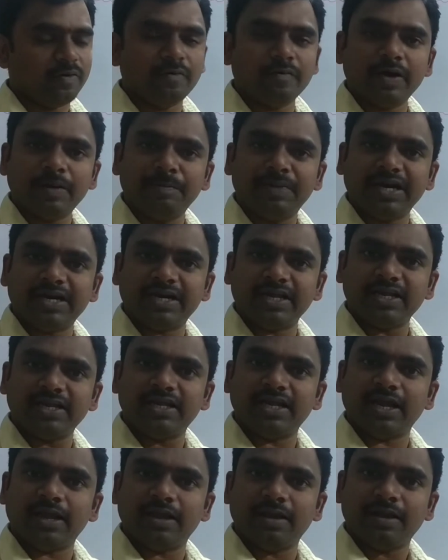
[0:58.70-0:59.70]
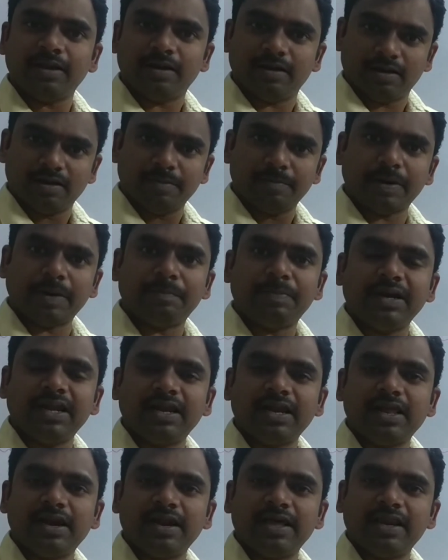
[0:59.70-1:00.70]
vibrating in a
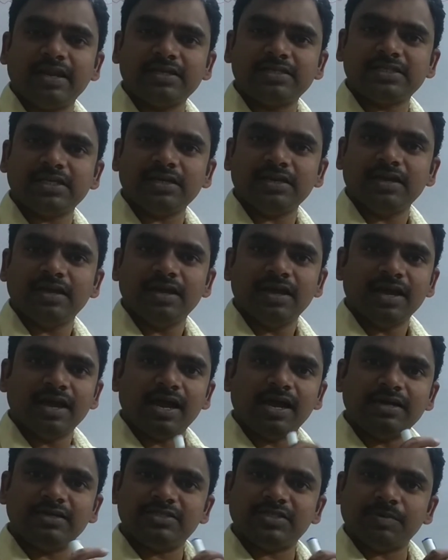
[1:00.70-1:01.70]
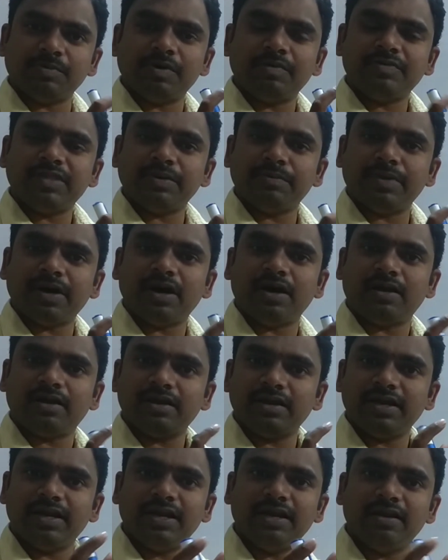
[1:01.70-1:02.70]
perpendicular direction and some of them
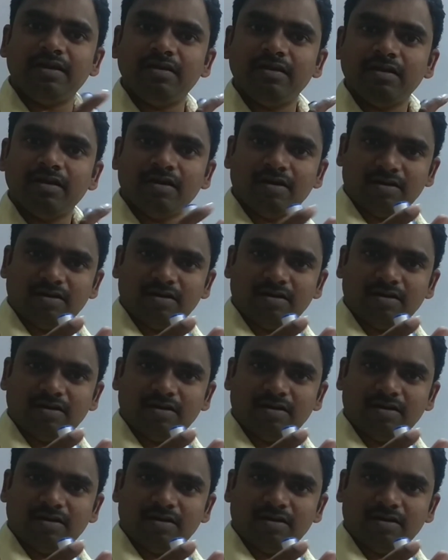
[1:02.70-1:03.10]
are in